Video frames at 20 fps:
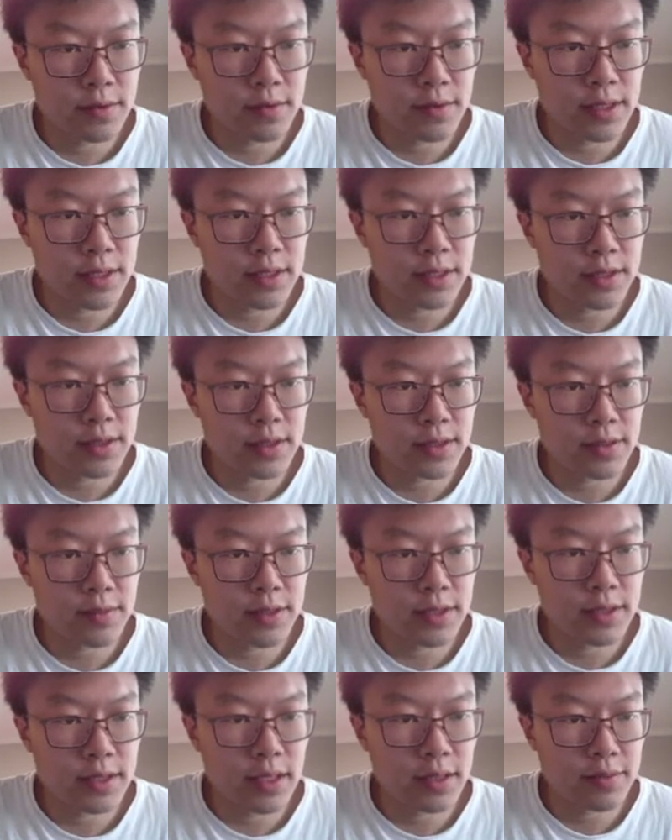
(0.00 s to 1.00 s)
All right, this is going to
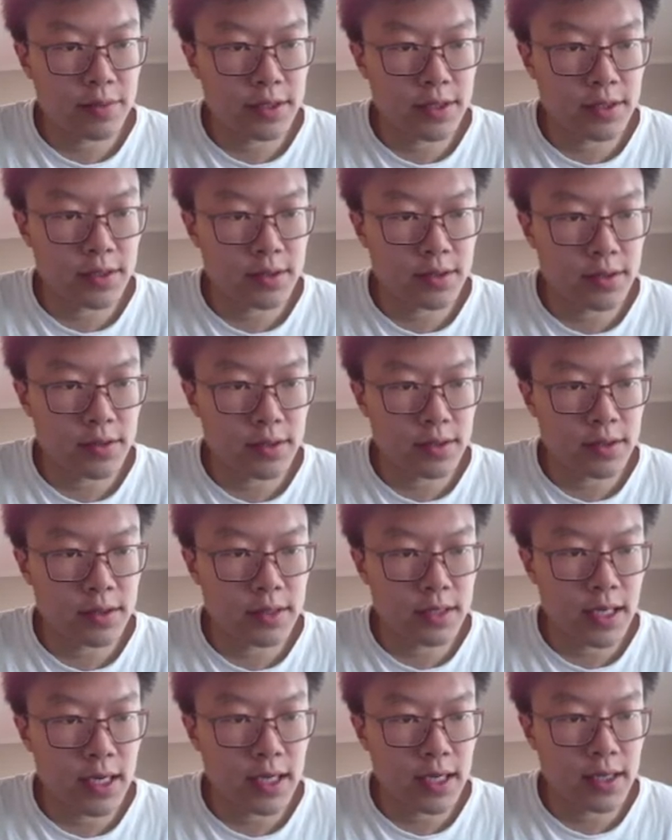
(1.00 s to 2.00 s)
be the 10th position. So there's a
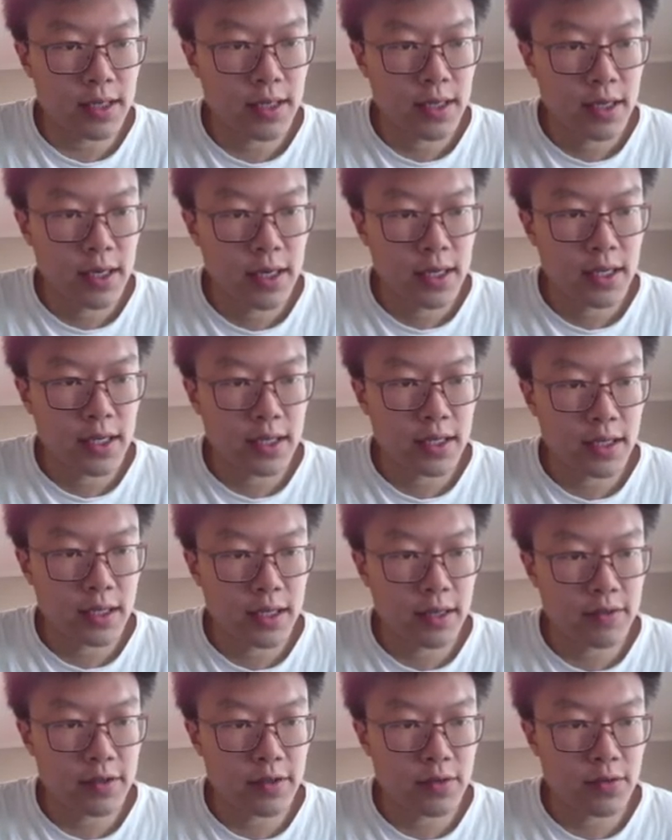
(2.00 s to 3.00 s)
10, then
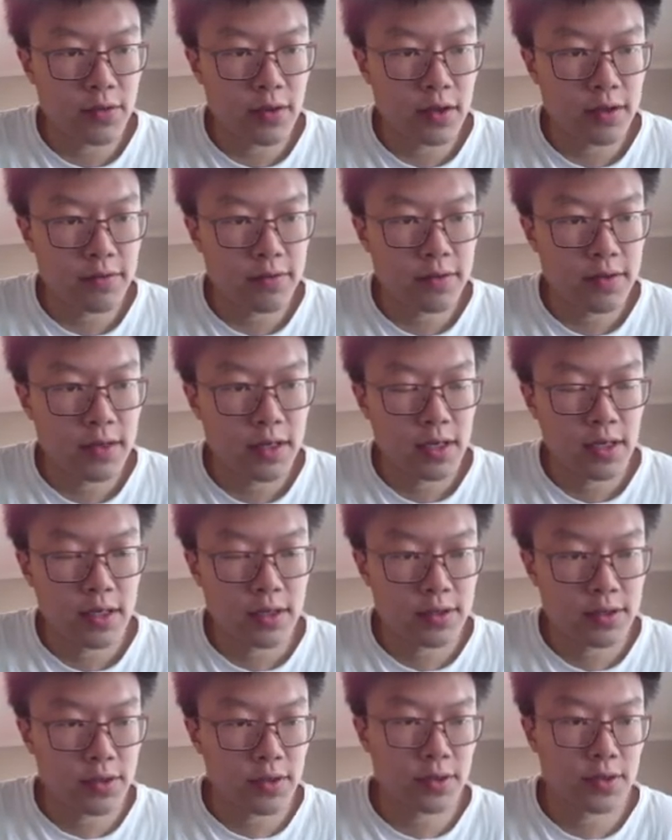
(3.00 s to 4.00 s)
11, 12,
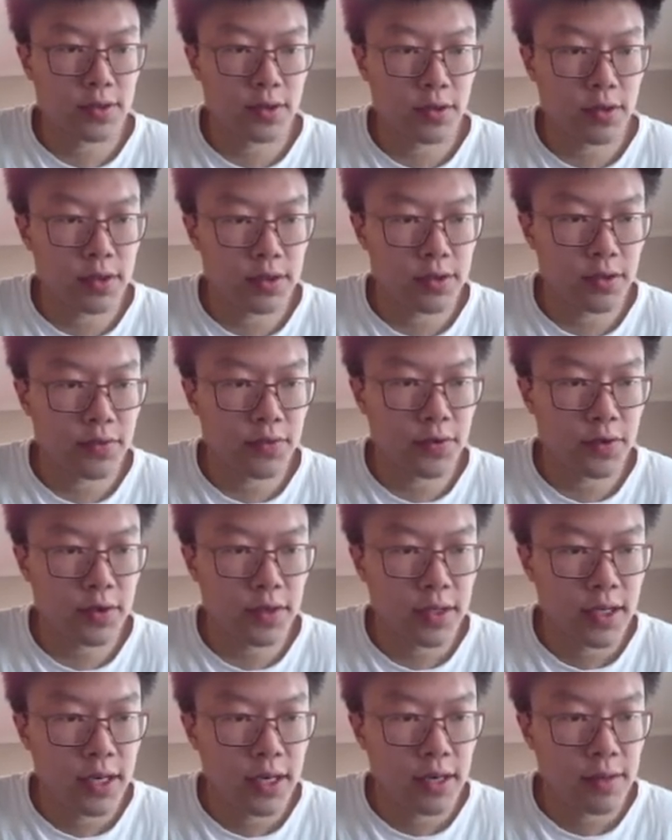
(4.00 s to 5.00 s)
so on and so
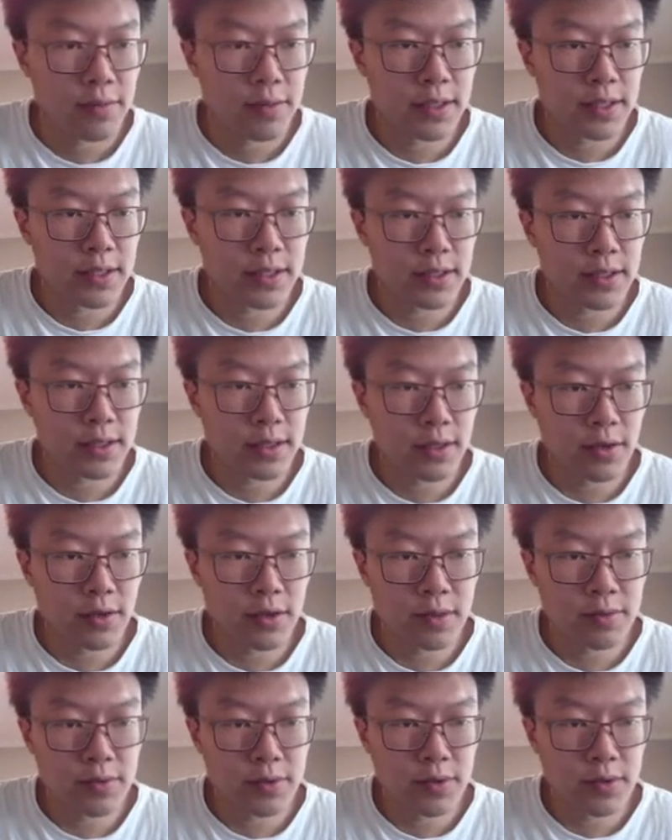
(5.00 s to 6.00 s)
forth. And then it's going to go
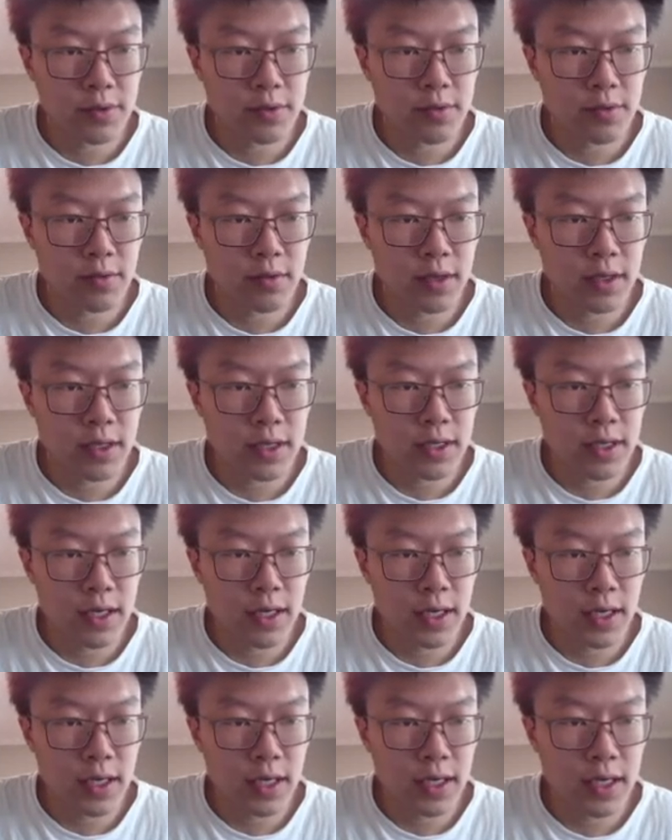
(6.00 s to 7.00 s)
up to
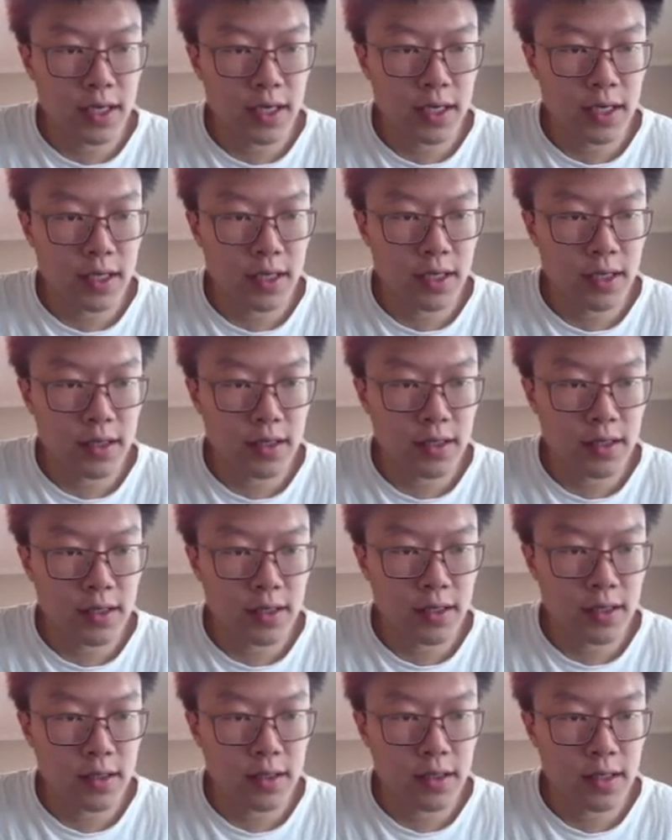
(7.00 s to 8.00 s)

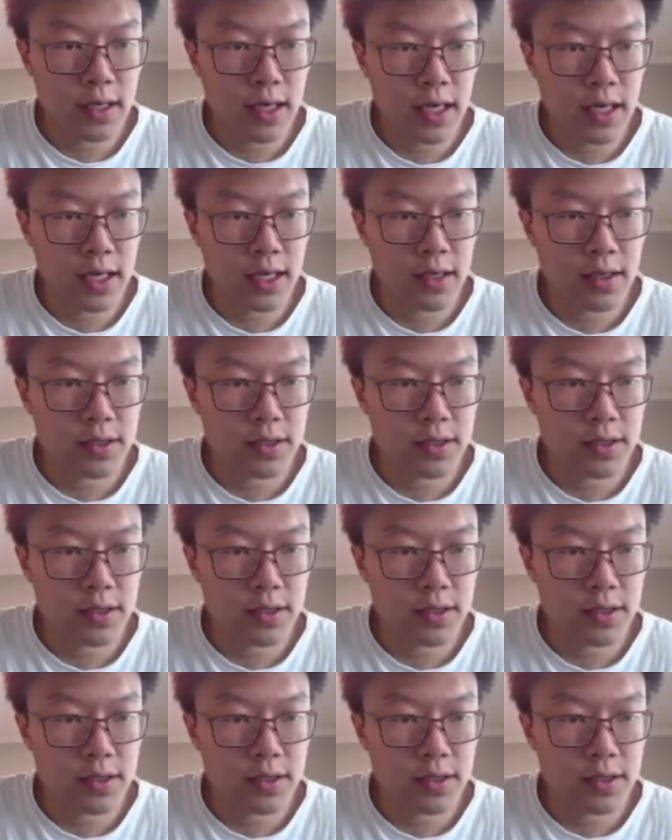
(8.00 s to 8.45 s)
189.